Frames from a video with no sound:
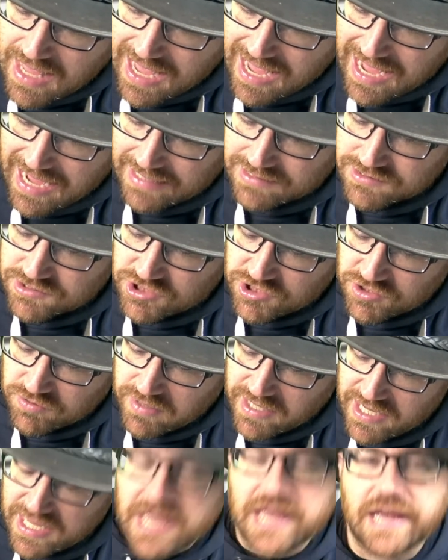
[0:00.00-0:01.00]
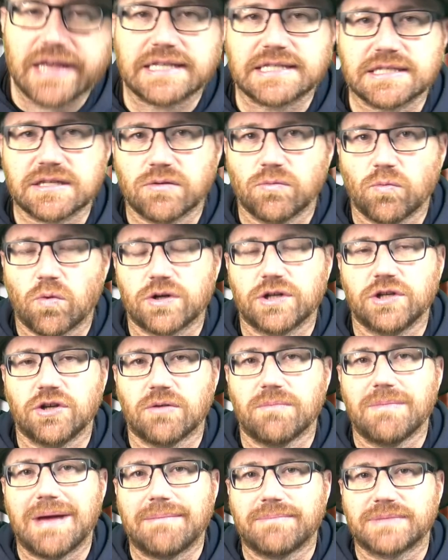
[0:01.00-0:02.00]
And you hit one of
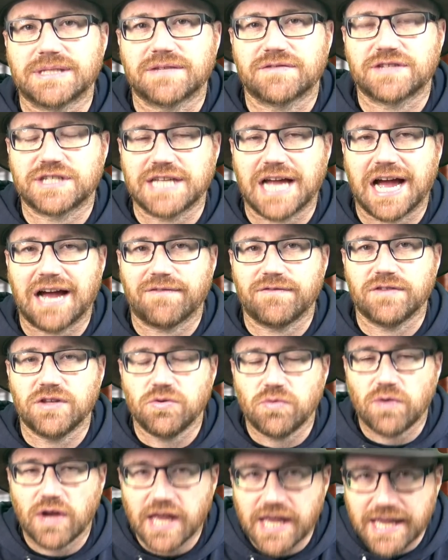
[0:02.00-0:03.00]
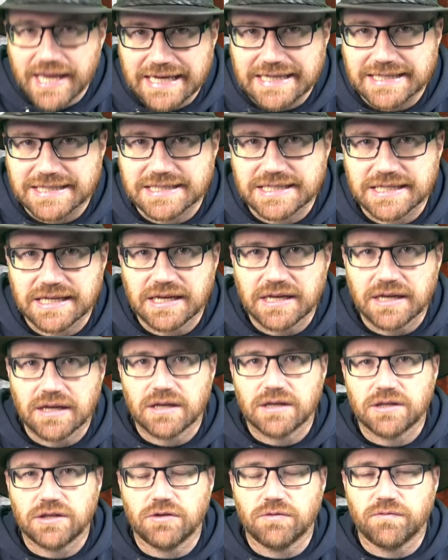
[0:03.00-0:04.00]
your members of staff.
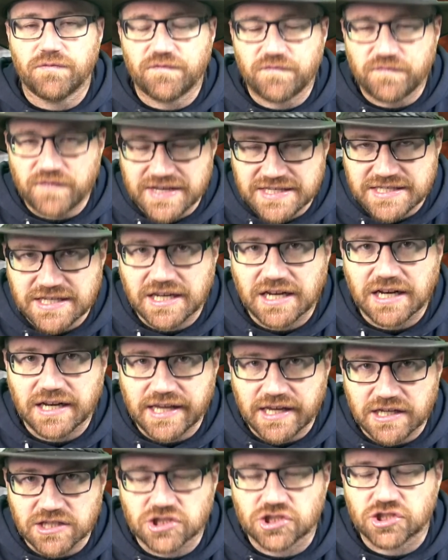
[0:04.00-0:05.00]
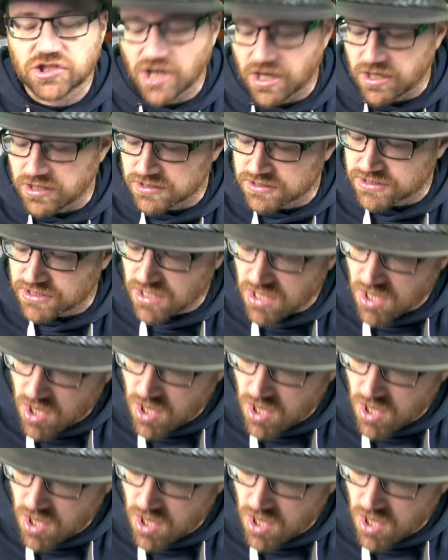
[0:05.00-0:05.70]
You physically assault